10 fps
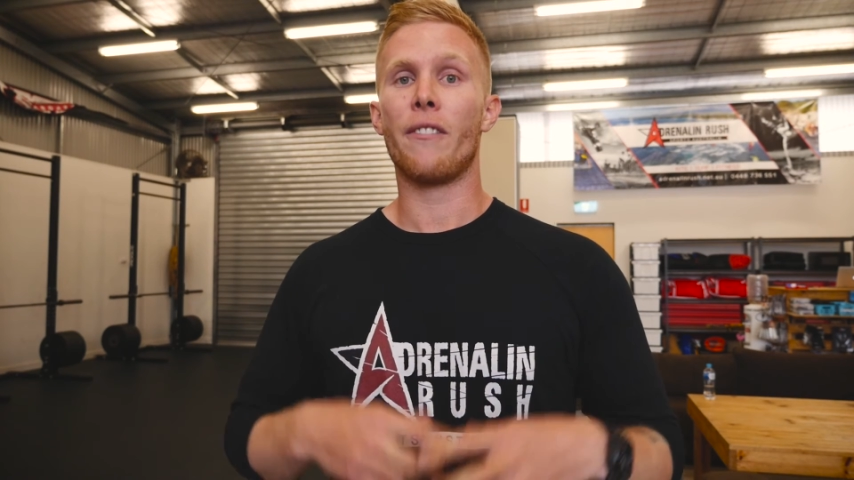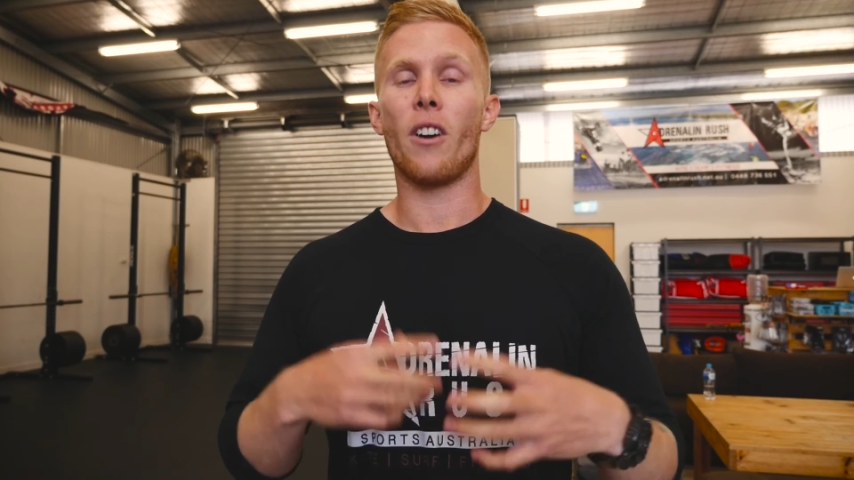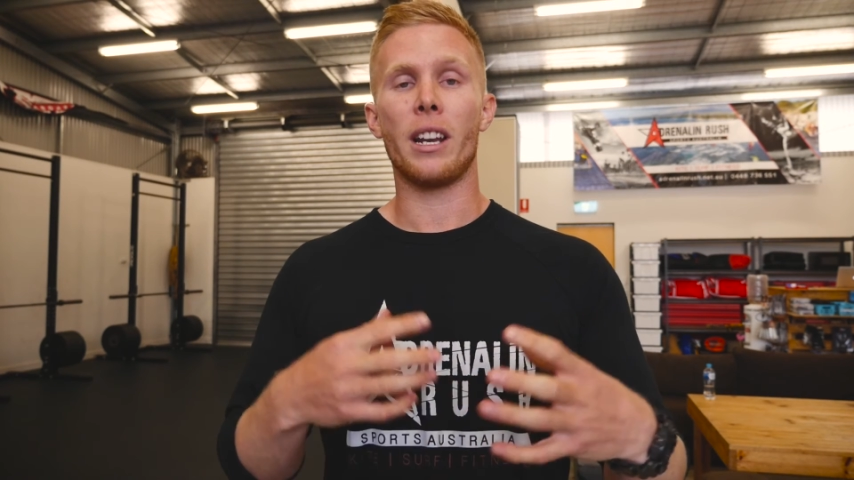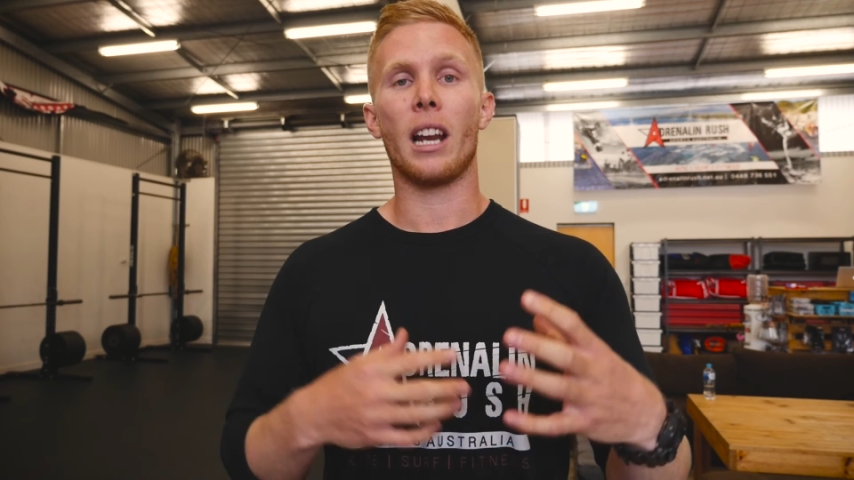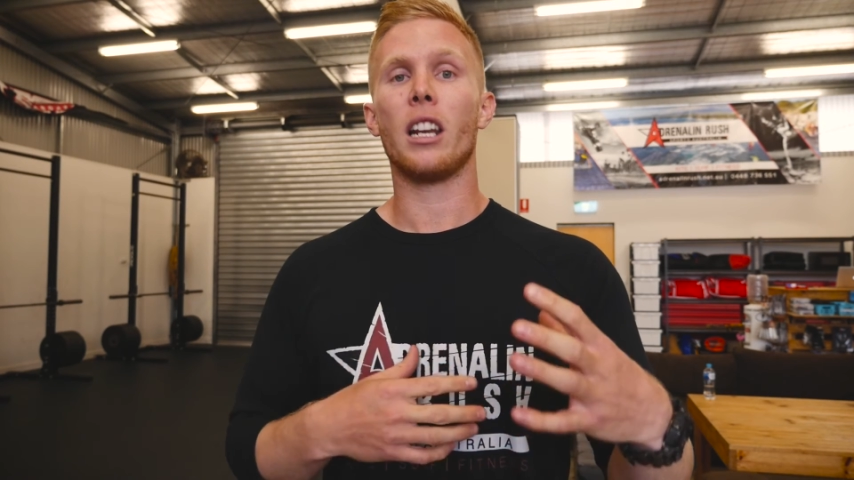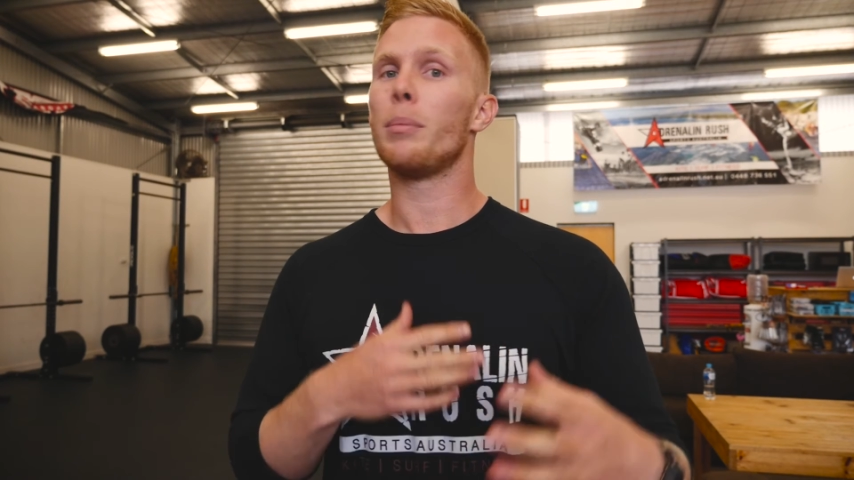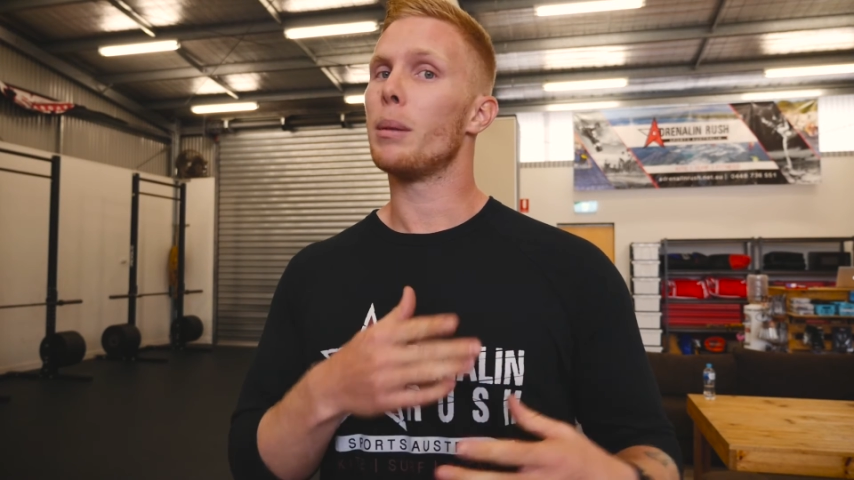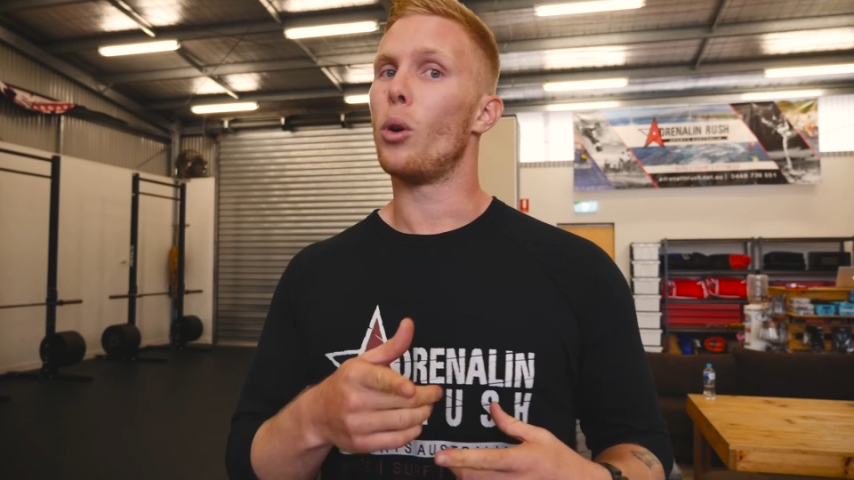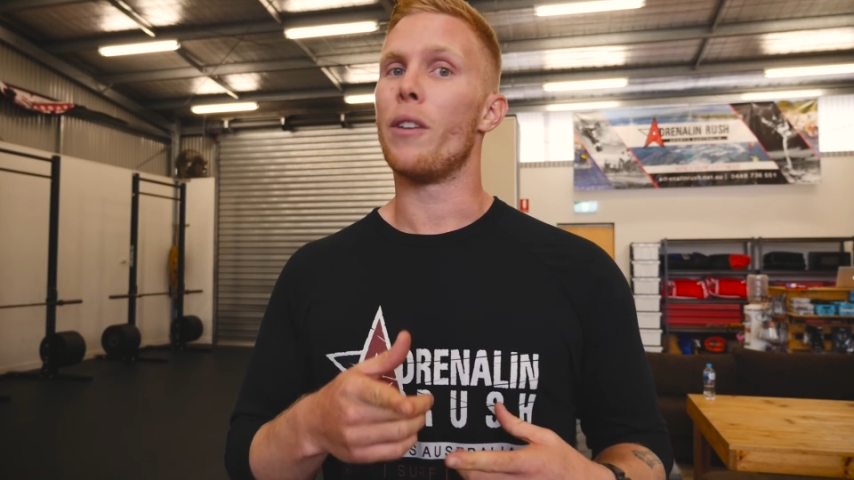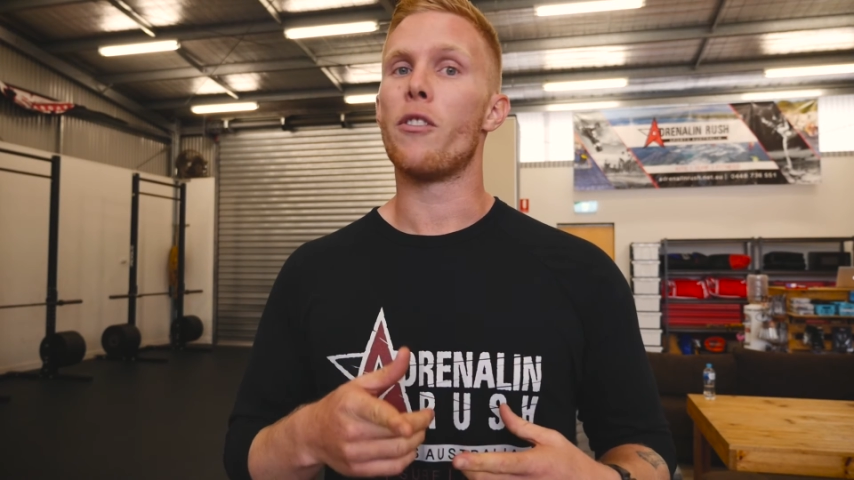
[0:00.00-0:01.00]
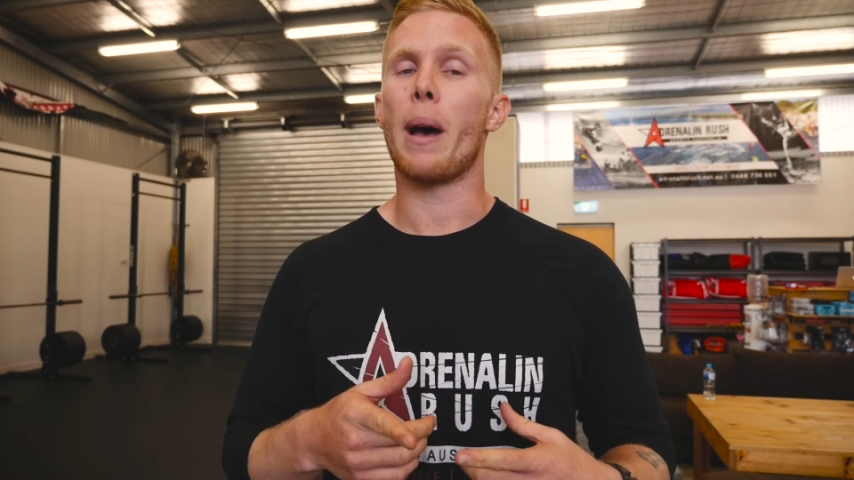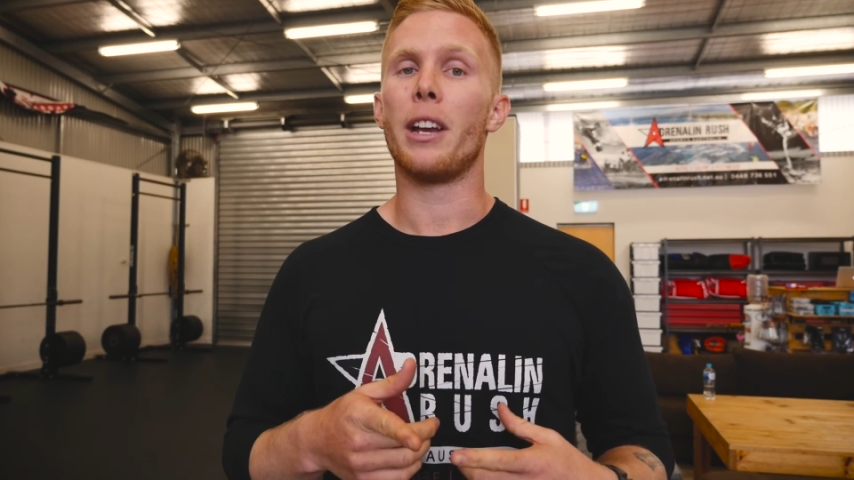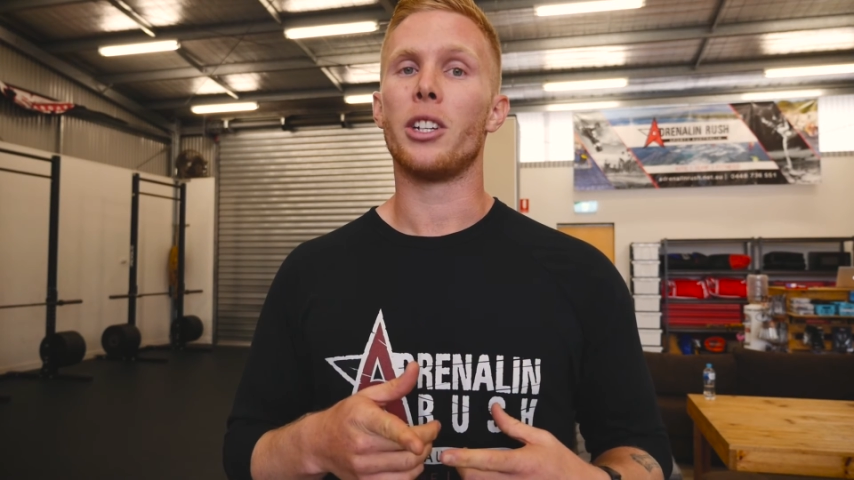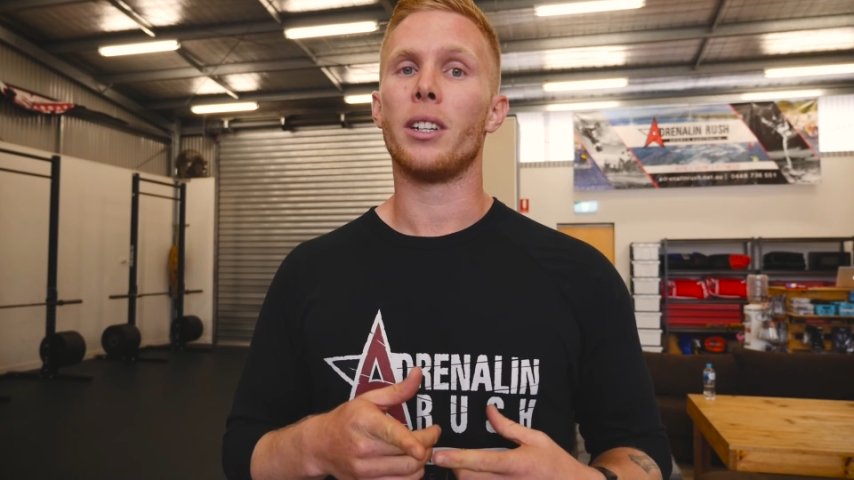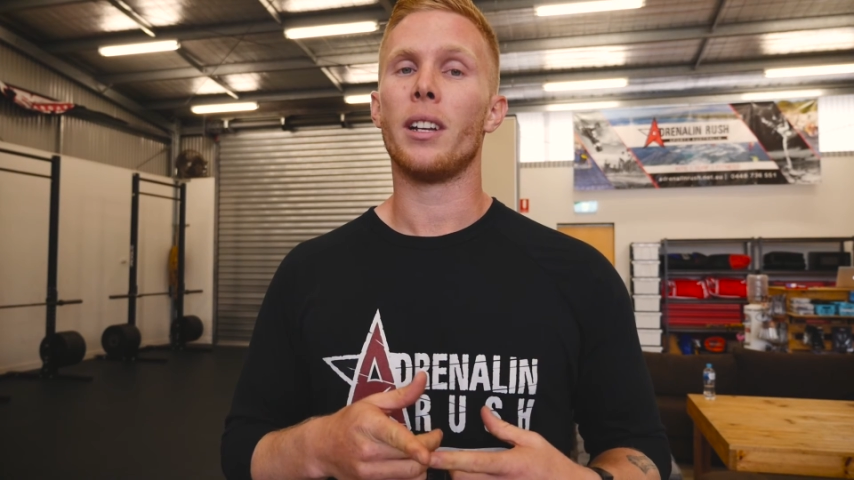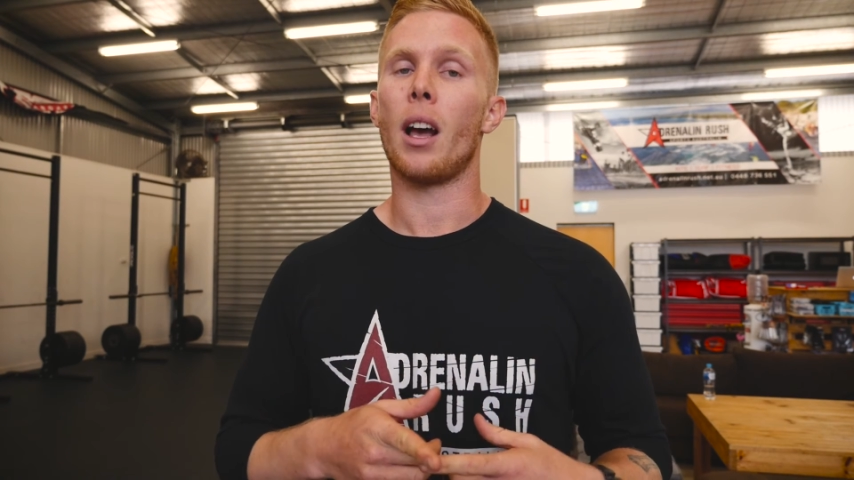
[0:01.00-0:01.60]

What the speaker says: find out a little bit more information